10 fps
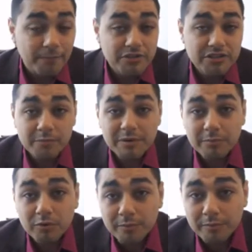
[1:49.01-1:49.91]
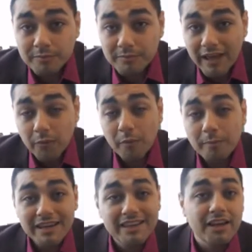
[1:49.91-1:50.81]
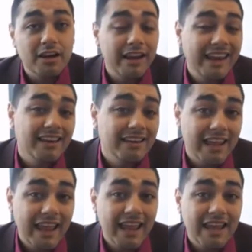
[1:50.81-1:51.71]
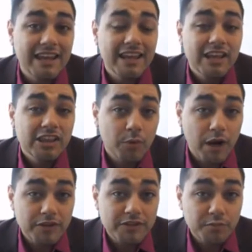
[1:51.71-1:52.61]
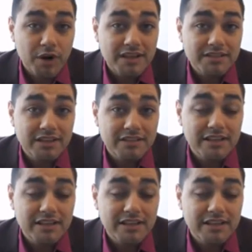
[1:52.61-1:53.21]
There's going to be people that will be there hand in hand throughout this process.